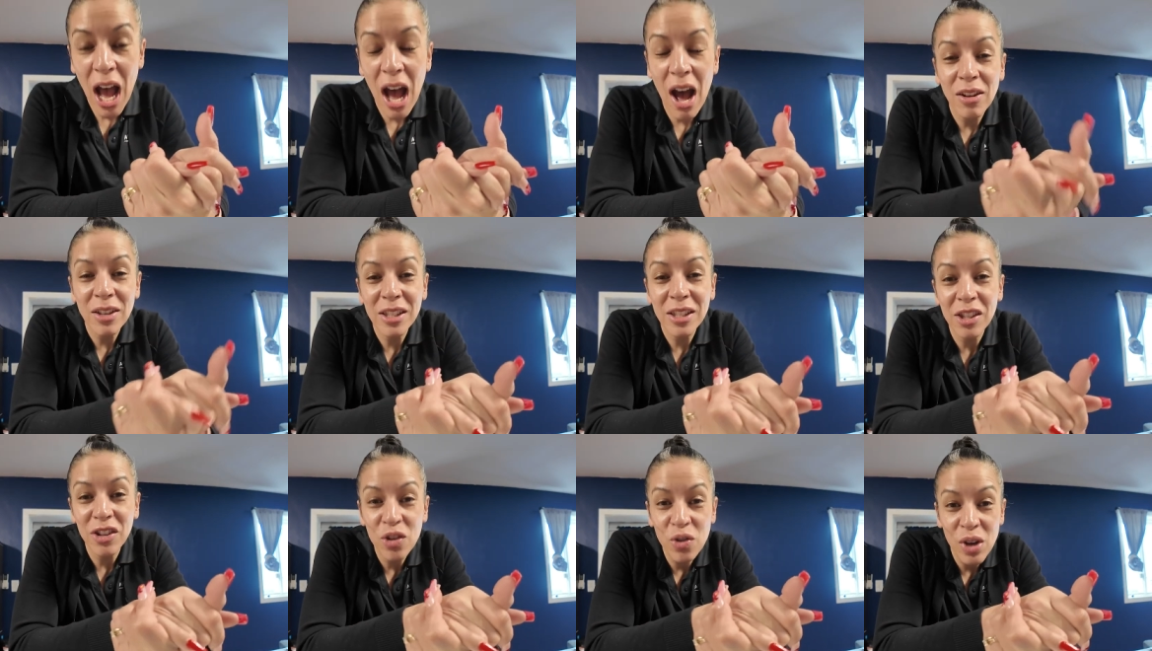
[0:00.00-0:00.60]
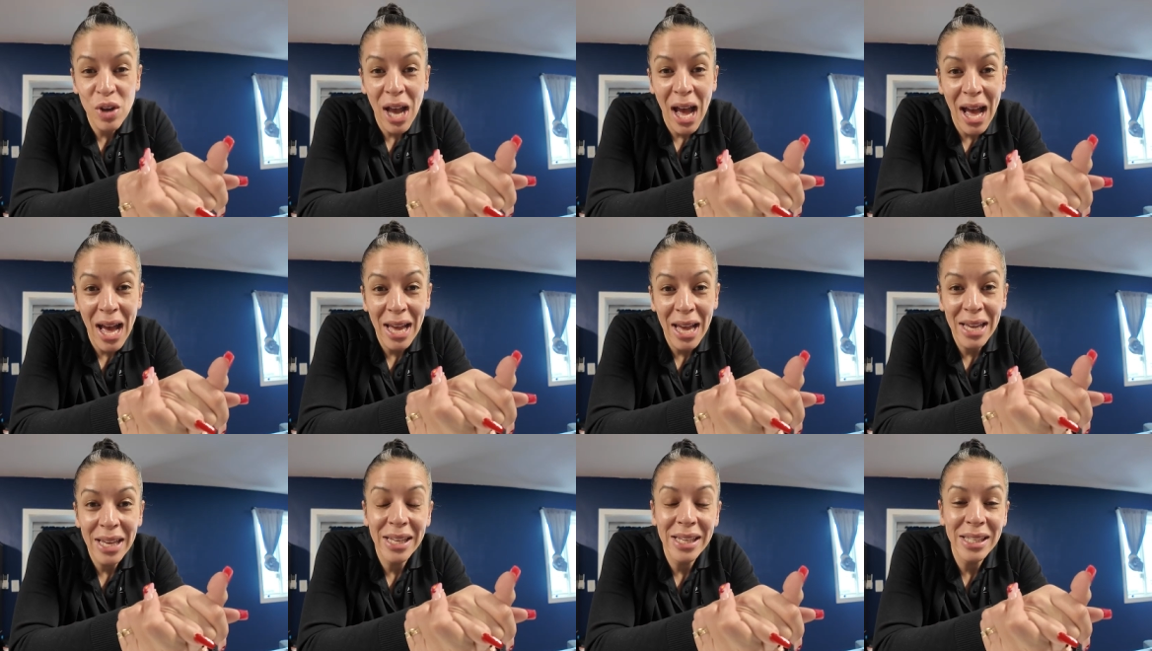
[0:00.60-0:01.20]
I'll see you
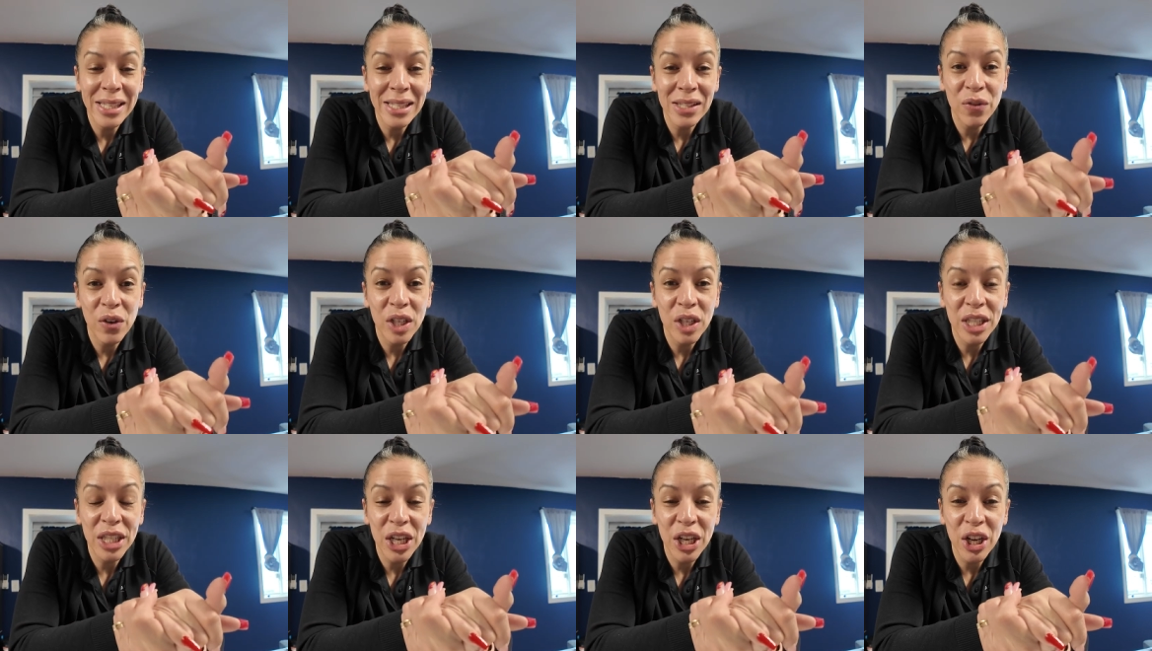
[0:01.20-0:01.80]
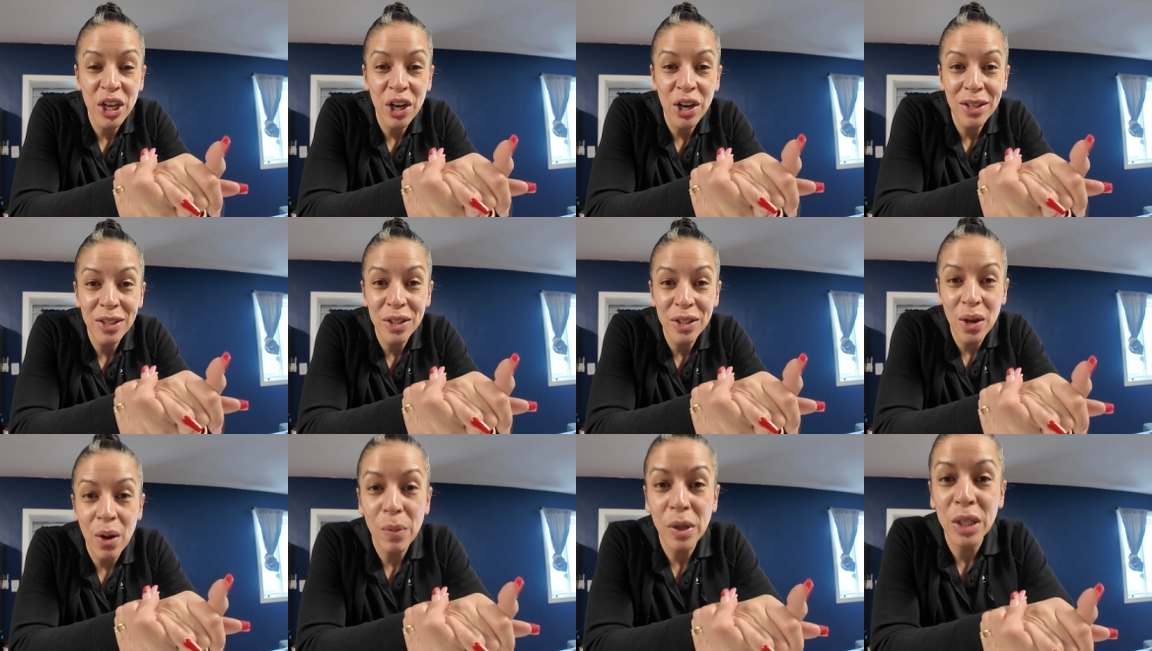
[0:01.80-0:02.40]
guys for dinner.
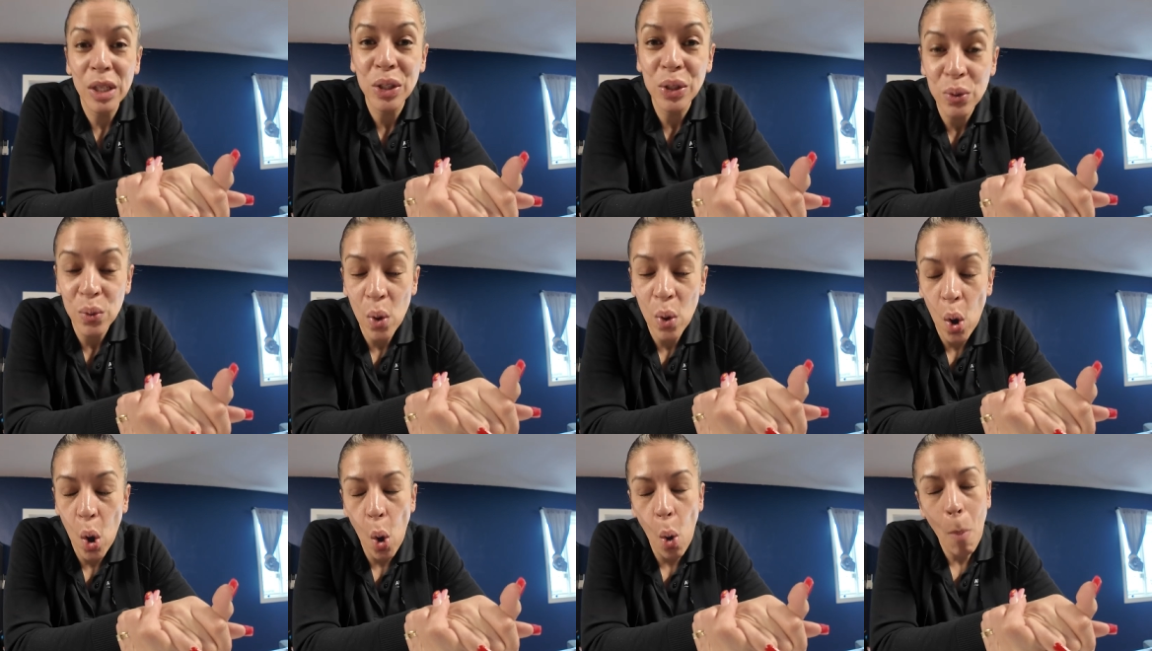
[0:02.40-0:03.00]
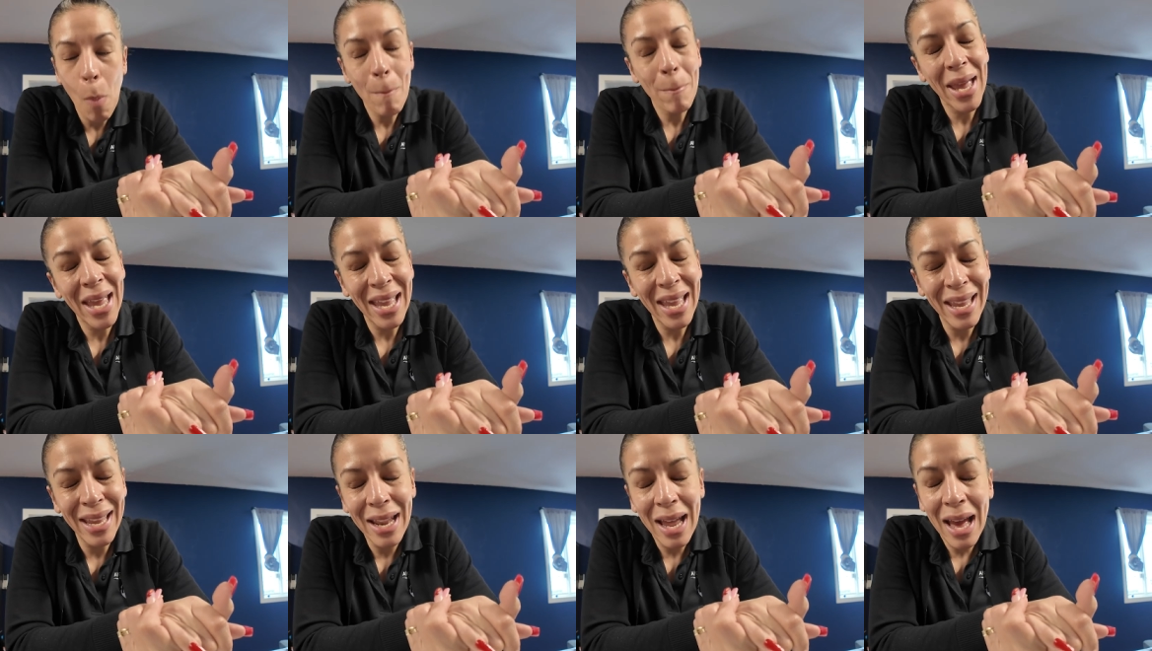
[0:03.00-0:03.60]
So I'm going to do
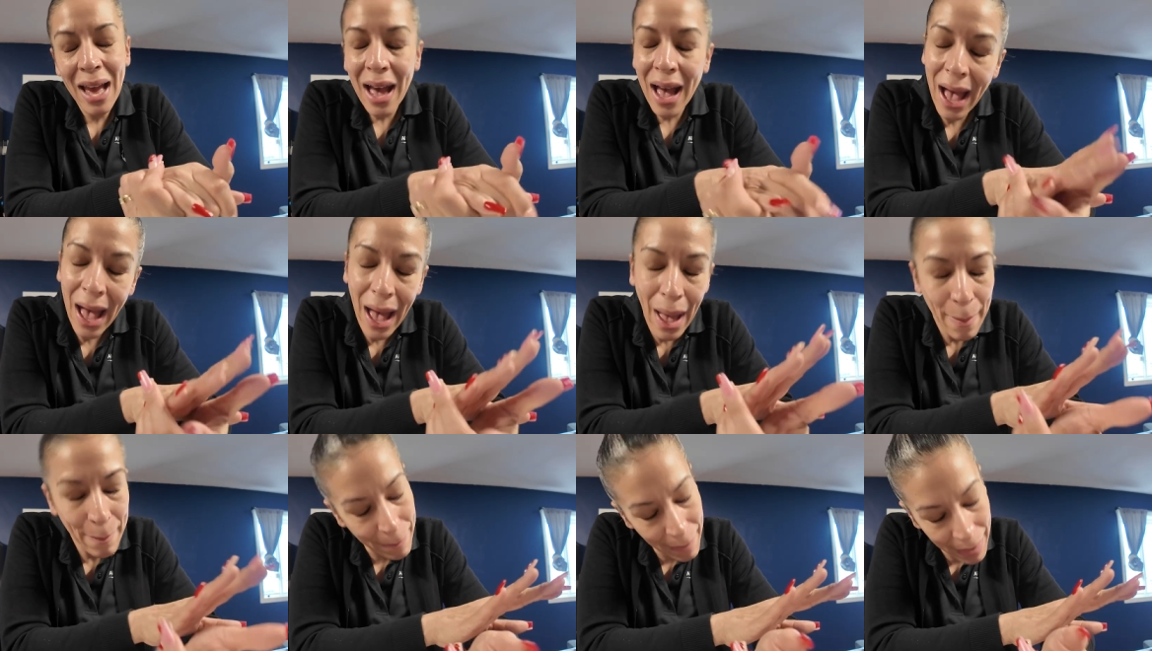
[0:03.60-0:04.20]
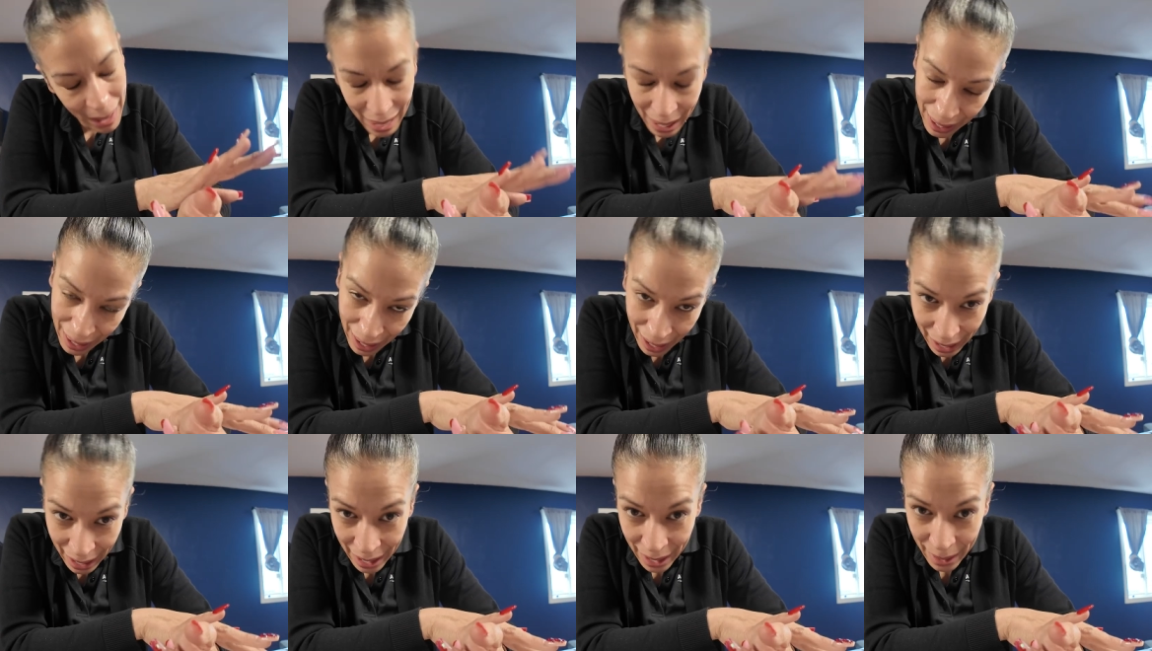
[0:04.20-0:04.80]
homemade
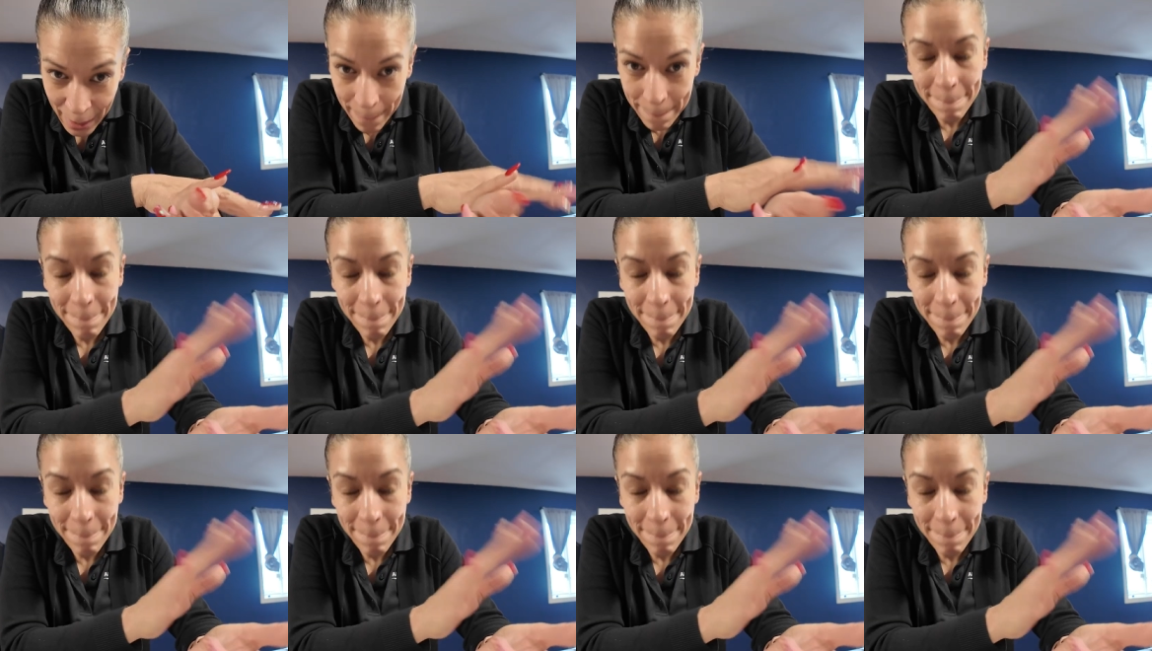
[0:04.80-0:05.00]
hamburger